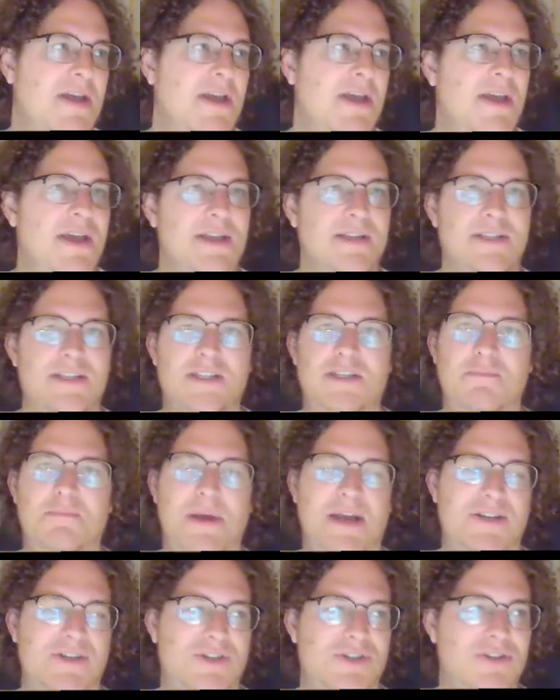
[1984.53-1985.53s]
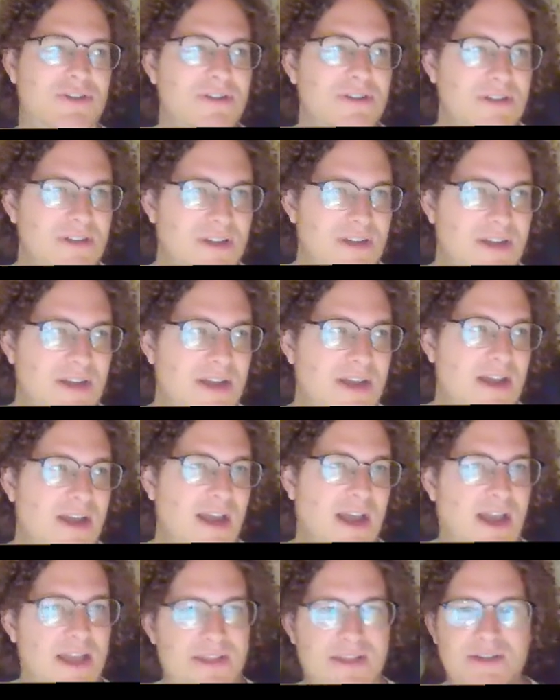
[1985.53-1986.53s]
his special,
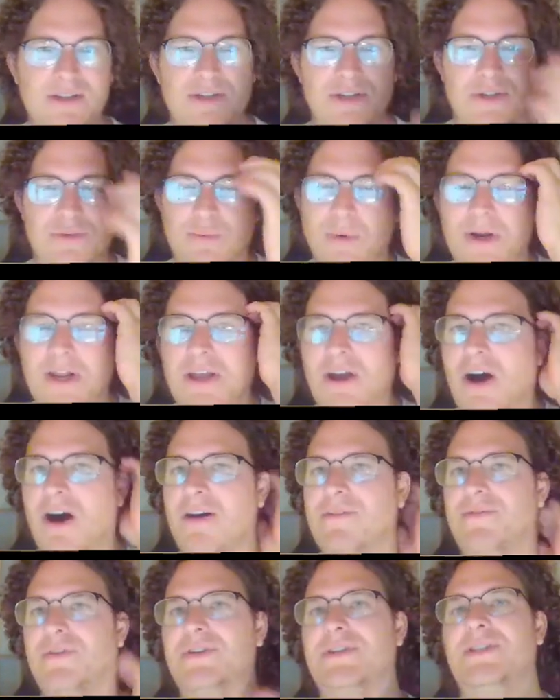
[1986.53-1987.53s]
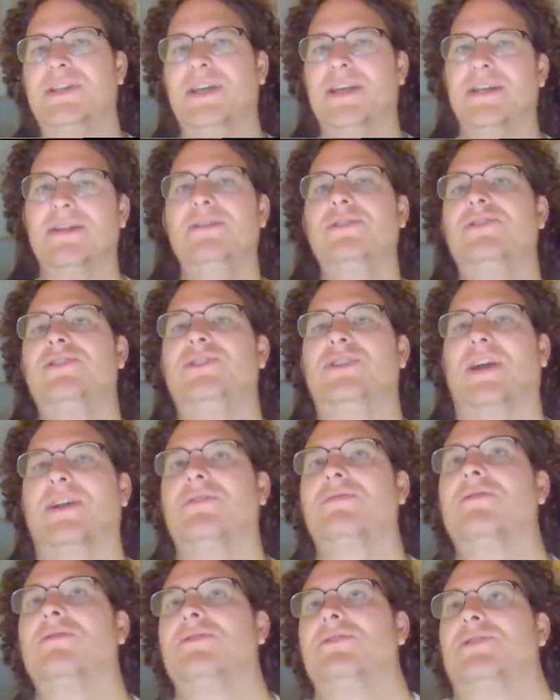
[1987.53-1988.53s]
and then just what he offers in
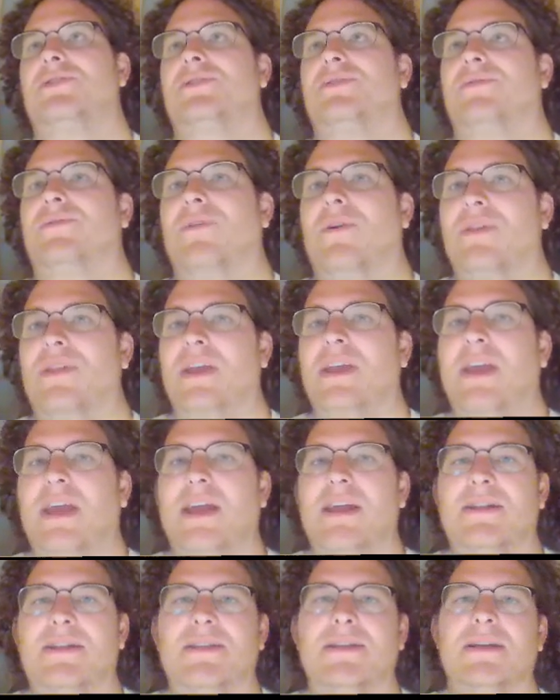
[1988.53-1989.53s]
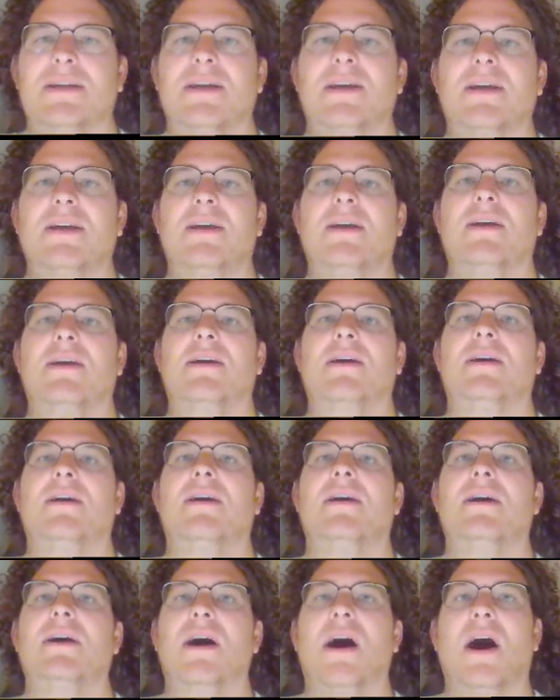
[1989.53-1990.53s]
general for the kit.
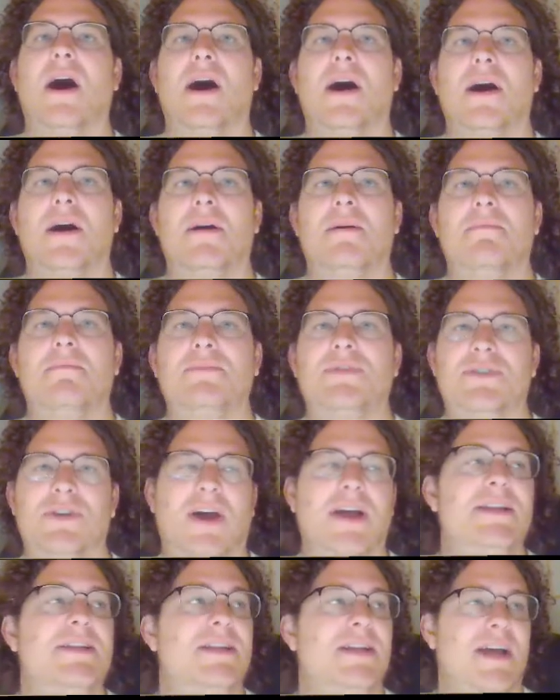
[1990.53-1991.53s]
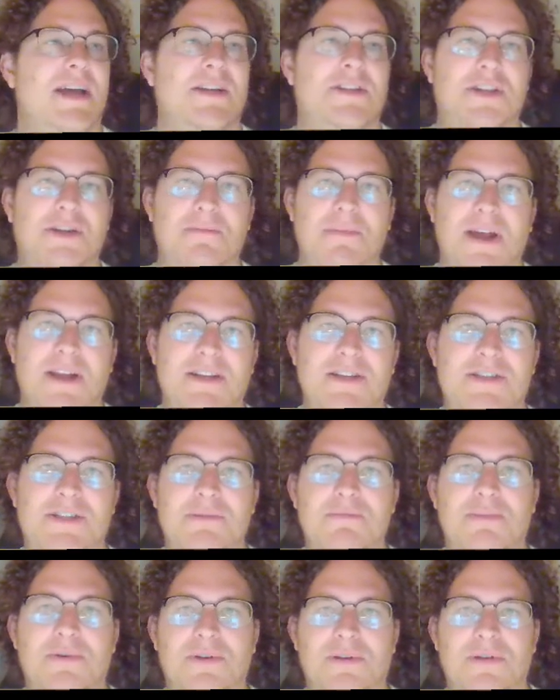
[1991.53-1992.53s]
So I did actually manage to
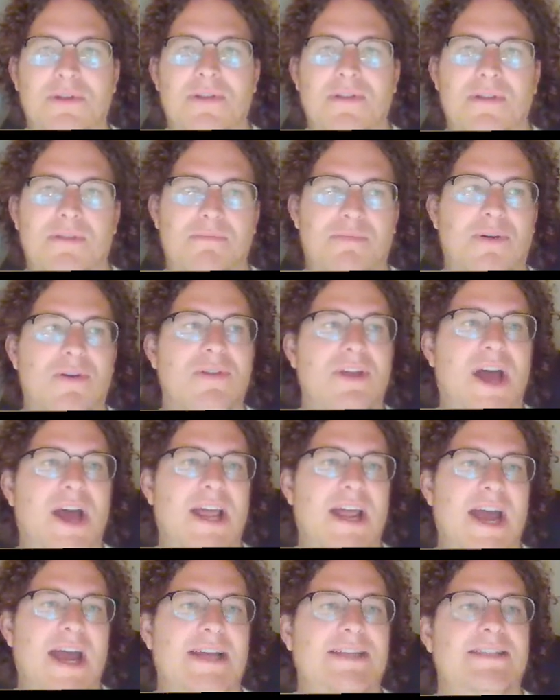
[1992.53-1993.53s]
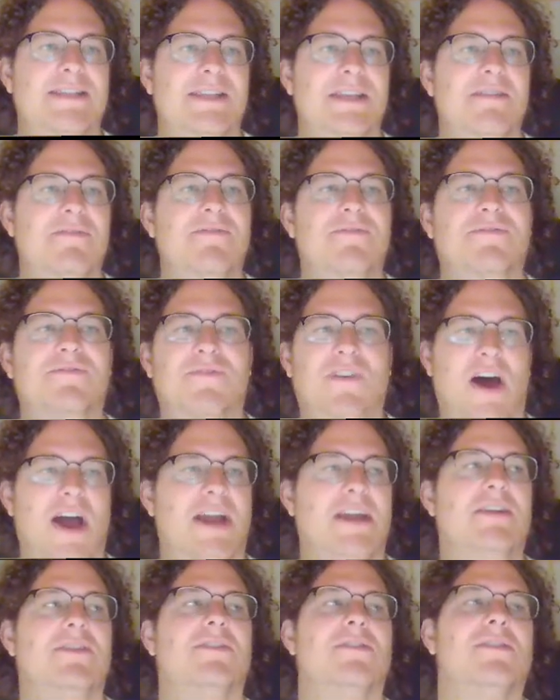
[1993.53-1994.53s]
pull that as the
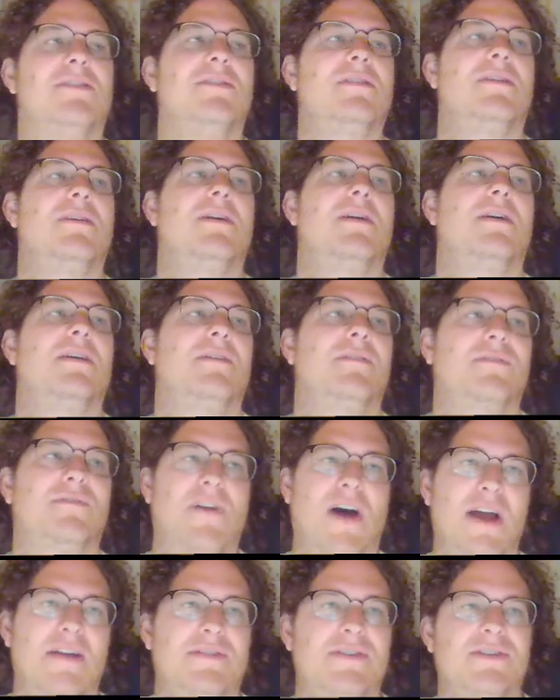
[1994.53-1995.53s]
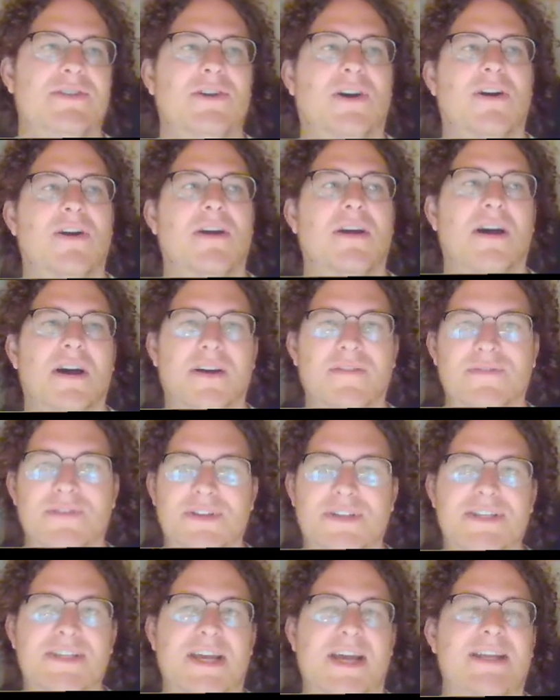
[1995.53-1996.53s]
final 5-star of the
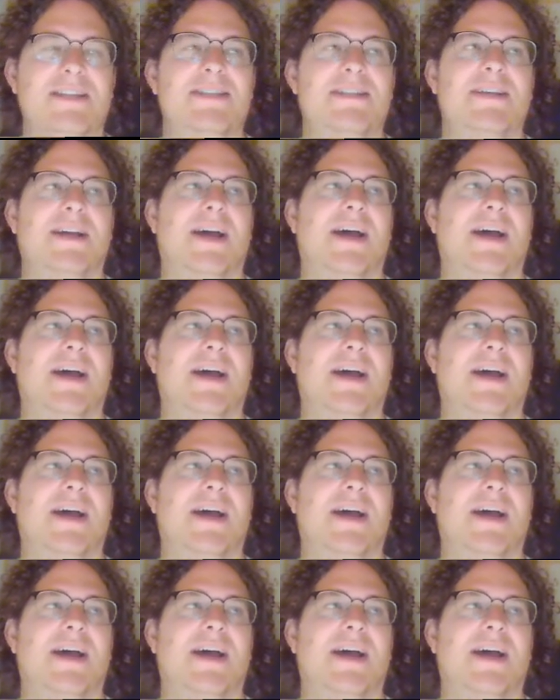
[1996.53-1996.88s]
set.